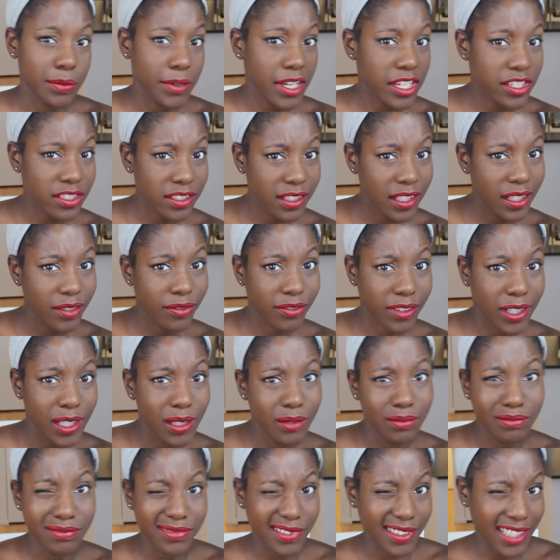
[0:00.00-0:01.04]
especially
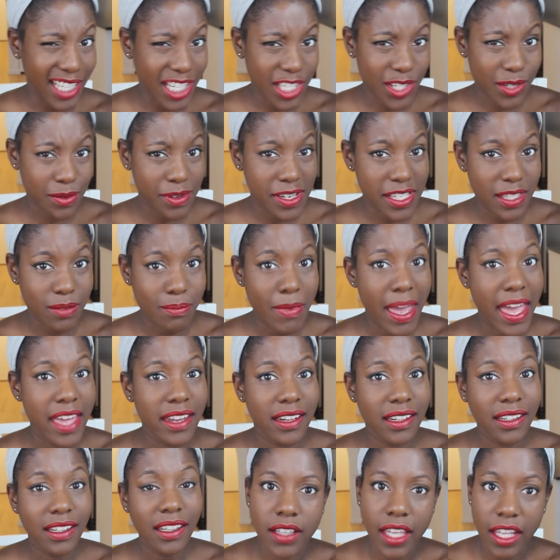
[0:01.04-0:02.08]
from lecherous
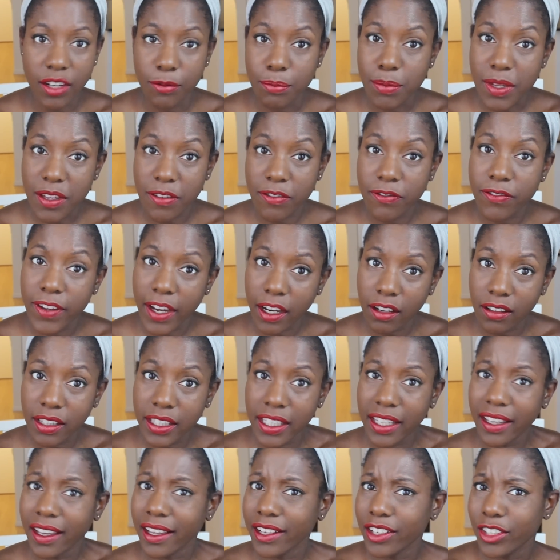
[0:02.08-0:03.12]
men, can be
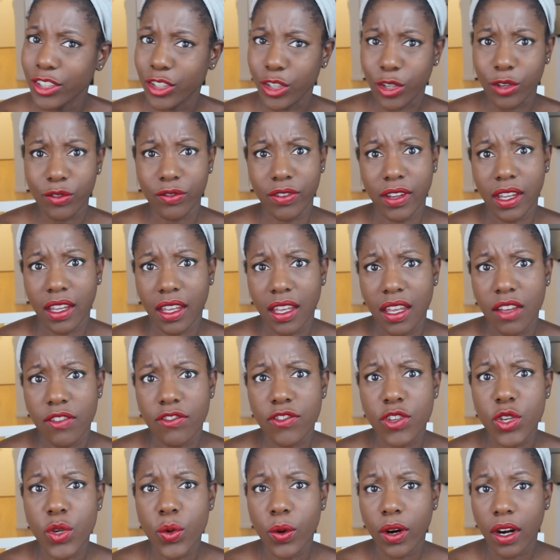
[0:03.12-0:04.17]
fairly unnerving
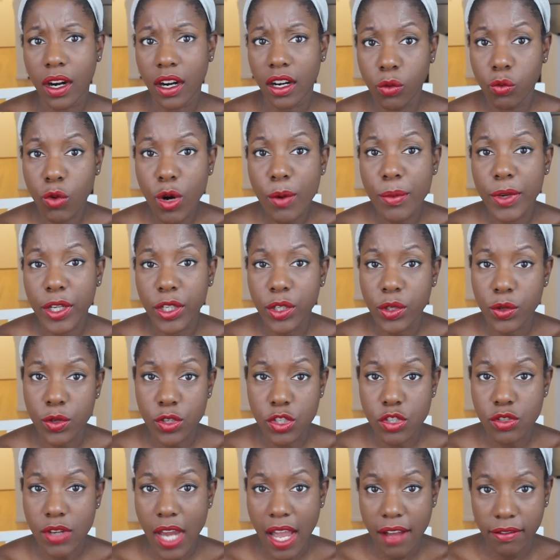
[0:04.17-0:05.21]
if you are a woman who
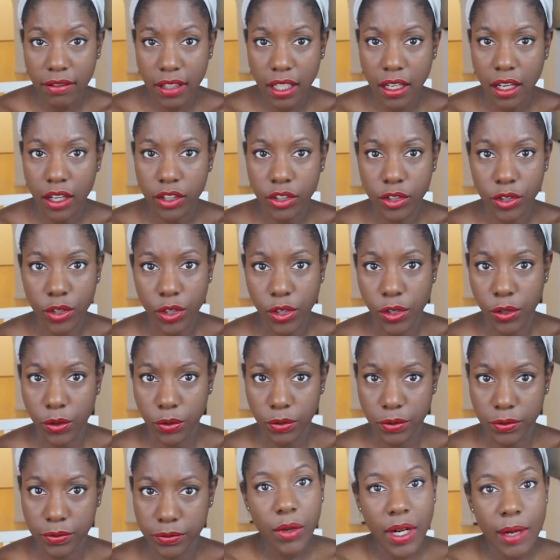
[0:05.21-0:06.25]
is traveling on her
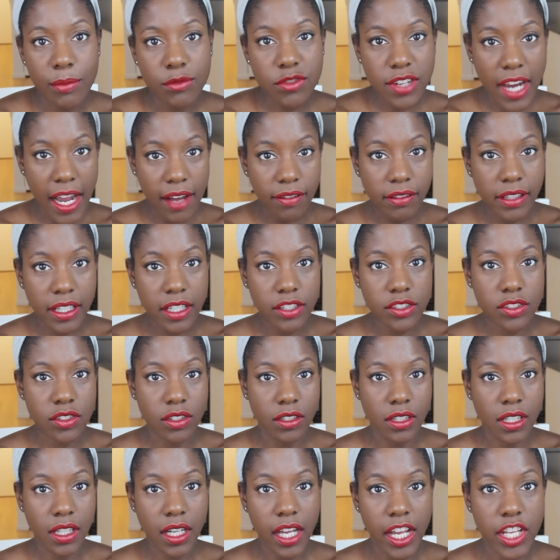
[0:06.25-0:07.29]
own. When I'm traveling in
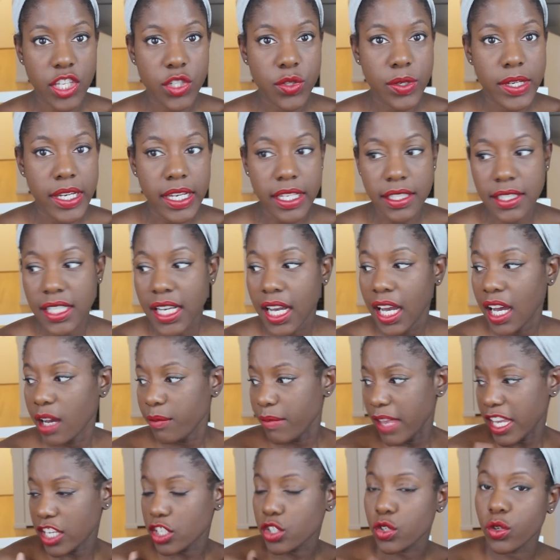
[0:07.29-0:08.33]
certain countries, I'll
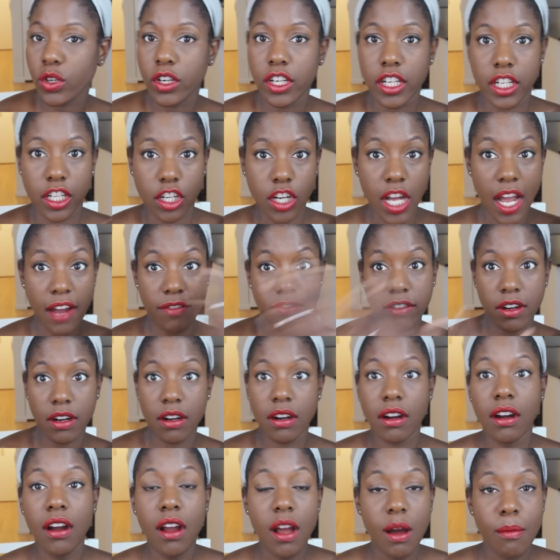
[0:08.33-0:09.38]
make sure to
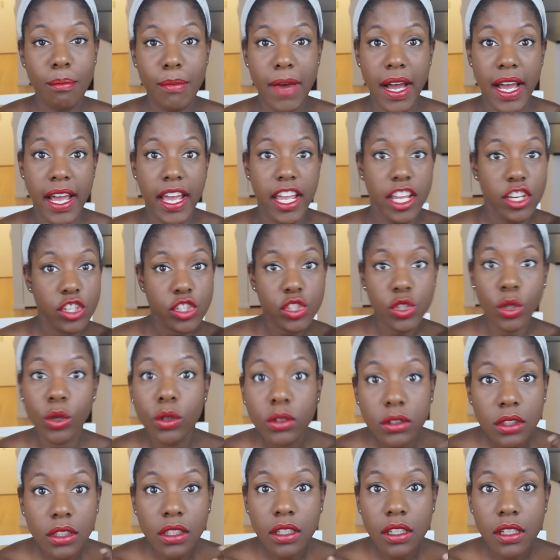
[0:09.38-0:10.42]
cover my
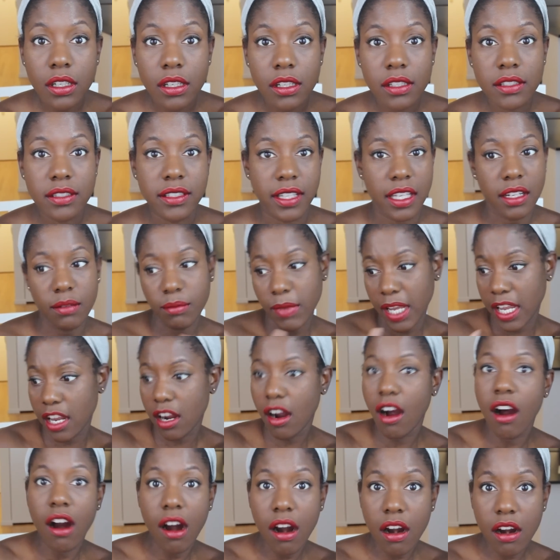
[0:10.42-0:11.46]
shoulders and my
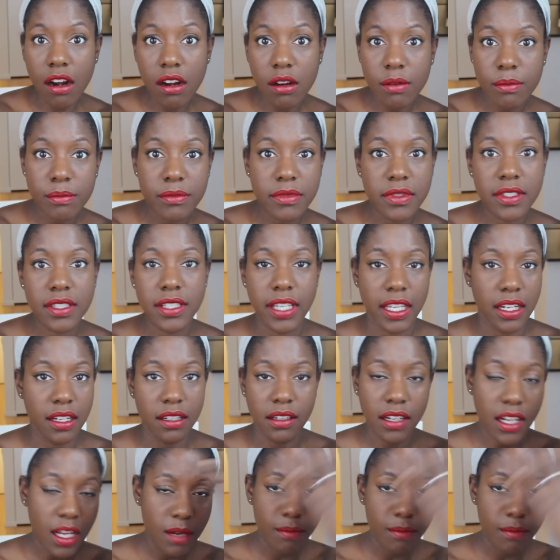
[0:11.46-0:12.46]
arms and